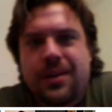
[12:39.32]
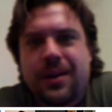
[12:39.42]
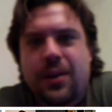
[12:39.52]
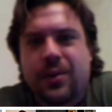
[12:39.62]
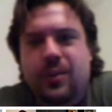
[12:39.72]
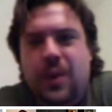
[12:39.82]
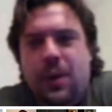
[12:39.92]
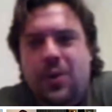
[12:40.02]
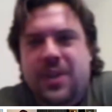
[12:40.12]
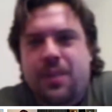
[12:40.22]
I
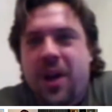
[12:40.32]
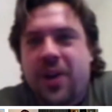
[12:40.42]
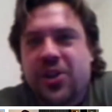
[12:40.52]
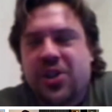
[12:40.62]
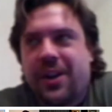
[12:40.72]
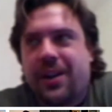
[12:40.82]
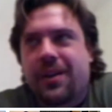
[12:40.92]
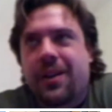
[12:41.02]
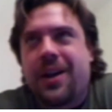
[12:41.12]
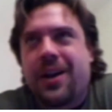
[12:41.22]
won't say punishing
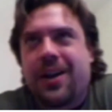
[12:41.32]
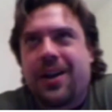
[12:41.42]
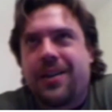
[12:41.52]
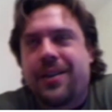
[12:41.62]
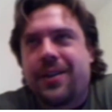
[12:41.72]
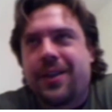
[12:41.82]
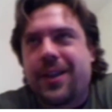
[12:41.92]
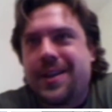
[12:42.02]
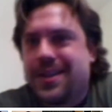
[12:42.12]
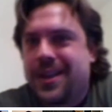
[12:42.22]
the
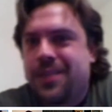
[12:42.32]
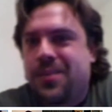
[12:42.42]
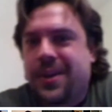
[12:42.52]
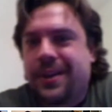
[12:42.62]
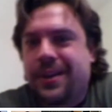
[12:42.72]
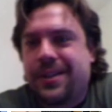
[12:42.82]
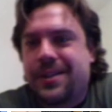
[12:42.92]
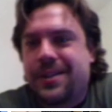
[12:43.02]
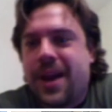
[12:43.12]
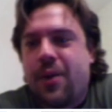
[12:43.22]
lazy, but at
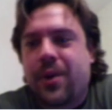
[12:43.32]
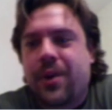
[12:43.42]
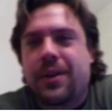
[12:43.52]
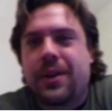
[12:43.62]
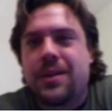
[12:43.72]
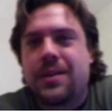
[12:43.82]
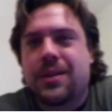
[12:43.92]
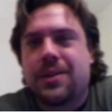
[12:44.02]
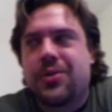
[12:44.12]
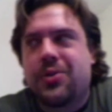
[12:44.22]
least allowing the lazy
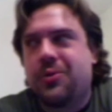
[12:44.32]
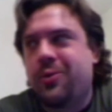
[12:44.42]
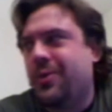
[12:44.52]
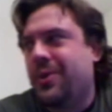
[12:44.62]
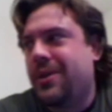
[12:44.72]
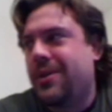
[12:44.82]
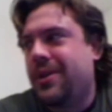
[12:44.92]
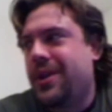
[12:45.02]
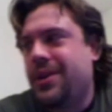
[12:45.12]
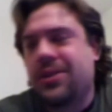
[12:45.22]
to
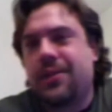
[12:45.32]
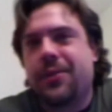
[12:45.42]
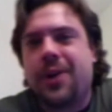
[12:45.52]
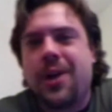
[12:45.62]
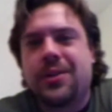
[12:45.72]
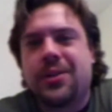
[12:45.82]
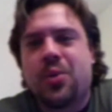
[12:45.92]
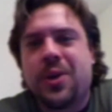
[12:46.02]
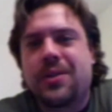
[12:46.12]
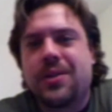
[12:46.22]
suffer the
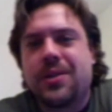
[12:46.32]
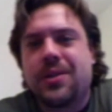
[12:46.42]
consequences?